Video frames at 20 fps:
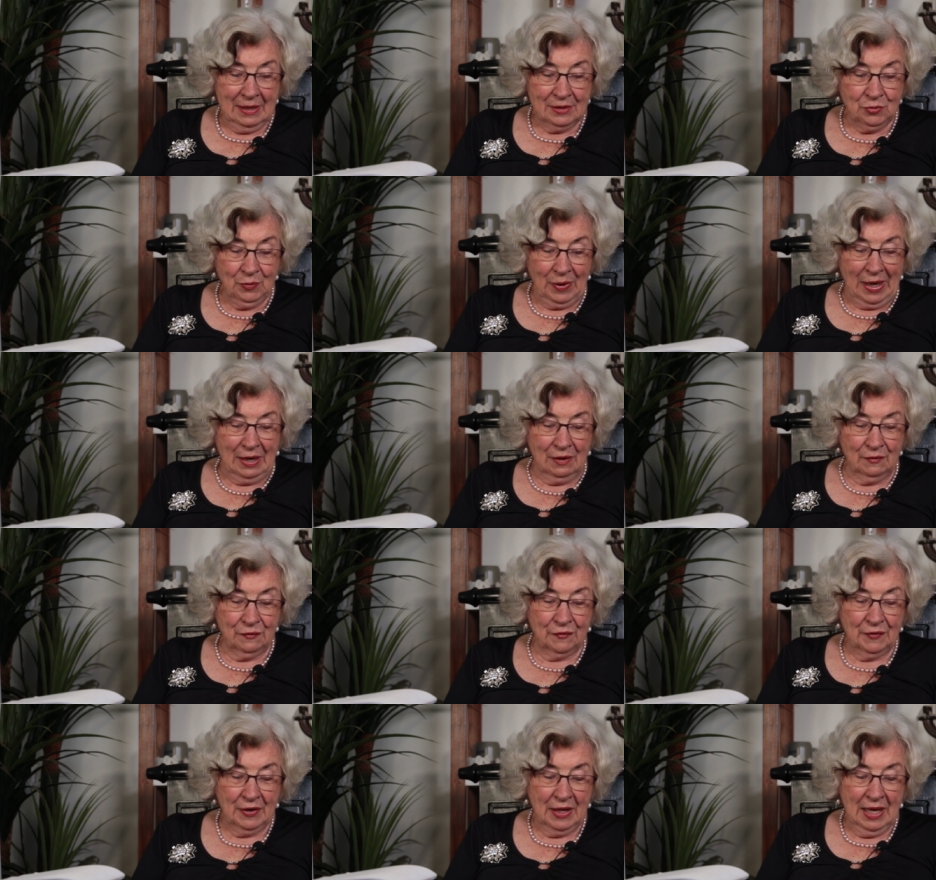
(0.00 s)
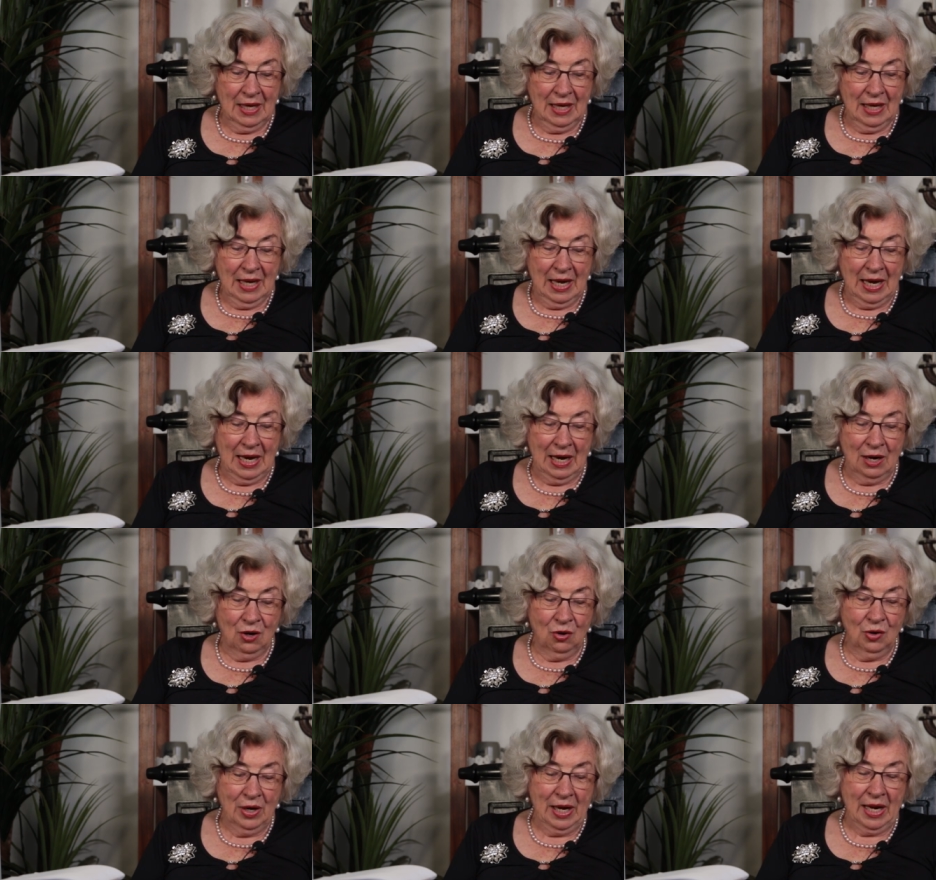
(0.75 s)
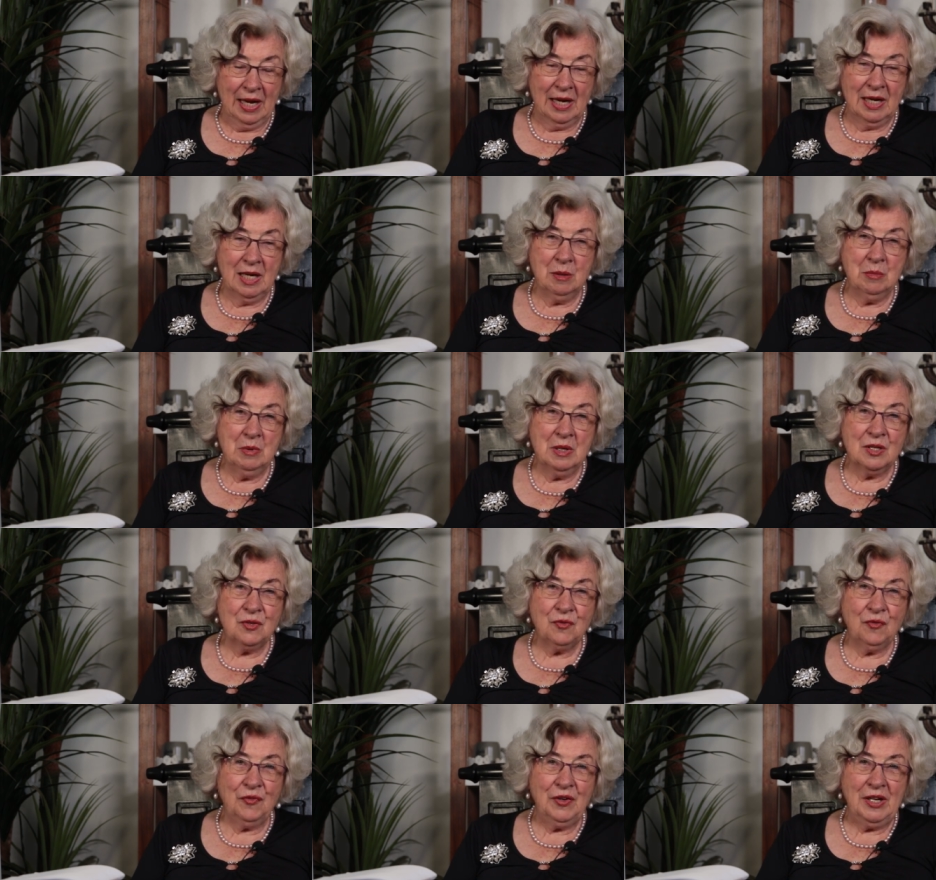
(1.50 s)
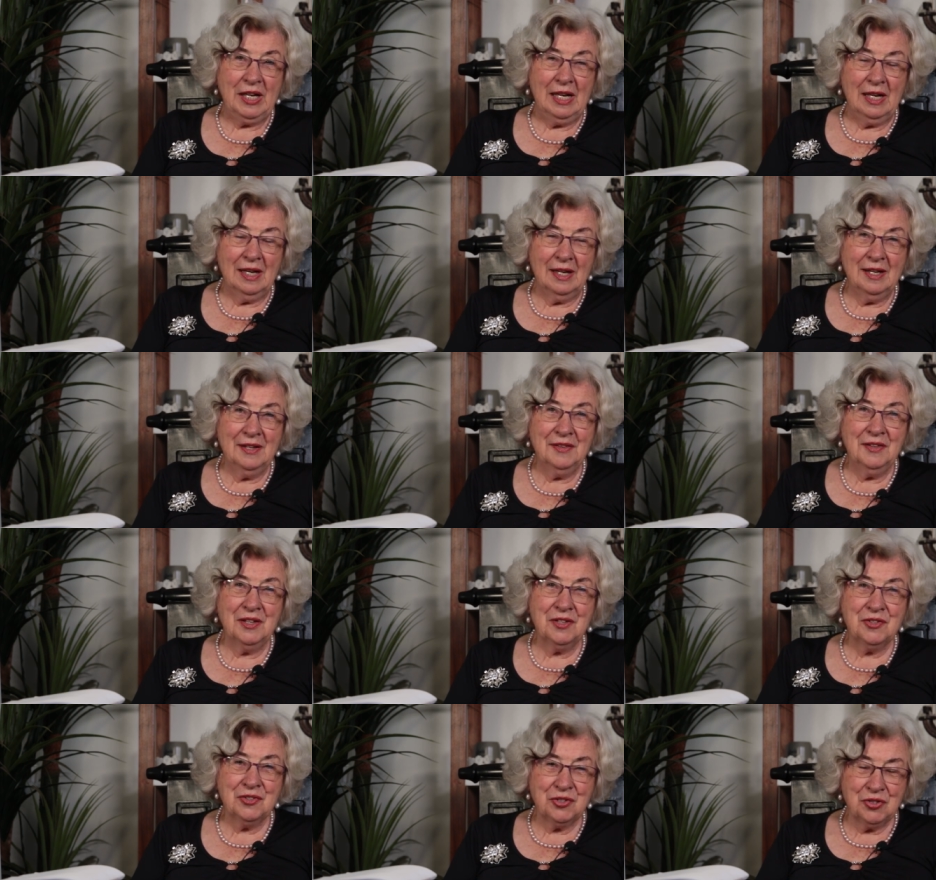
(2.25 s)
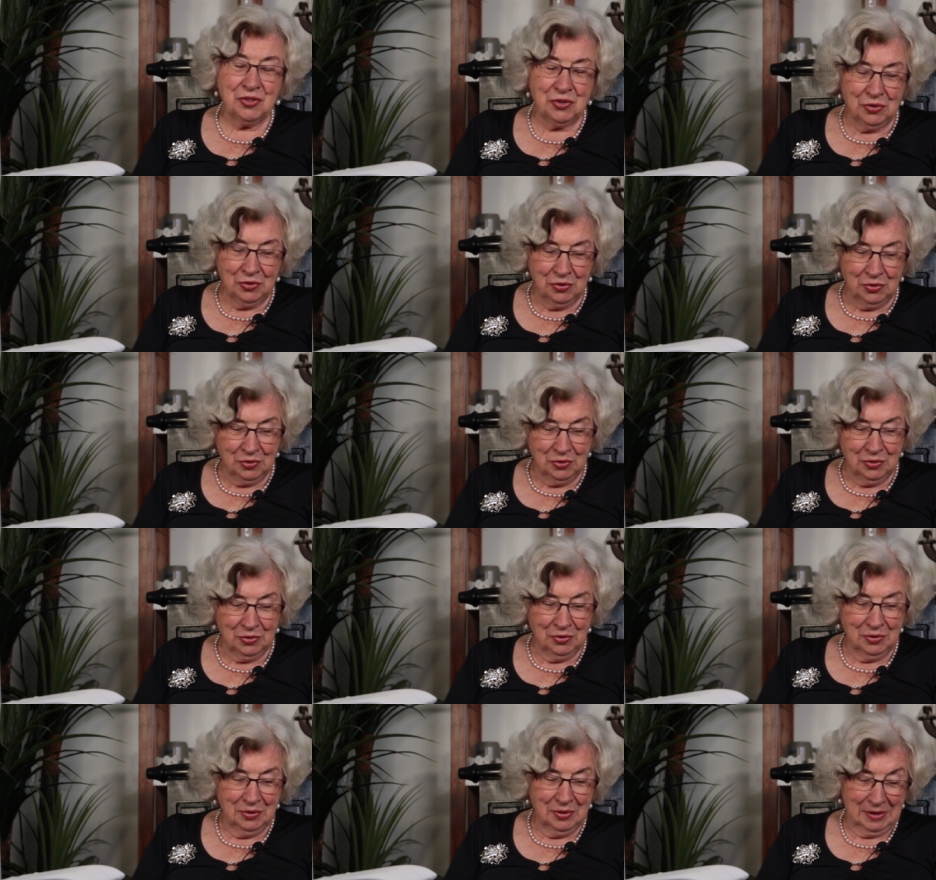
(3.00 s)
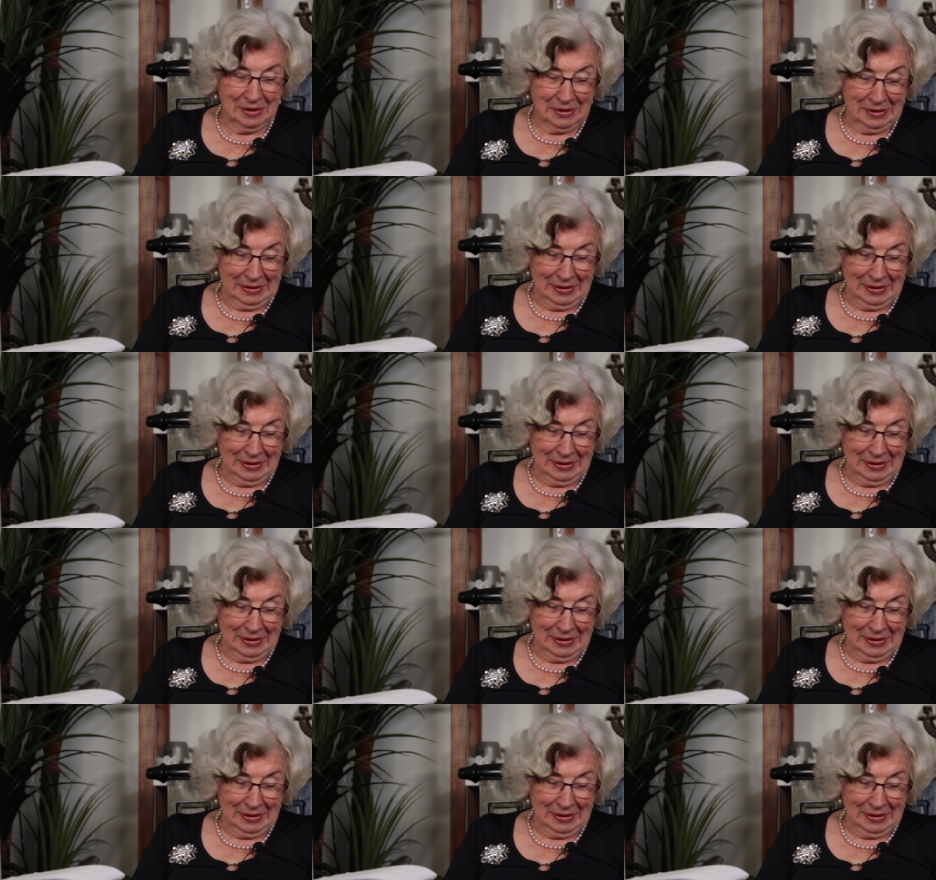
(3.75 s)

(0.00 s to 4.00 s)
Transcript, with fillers: 12 how animals feel in the zoo.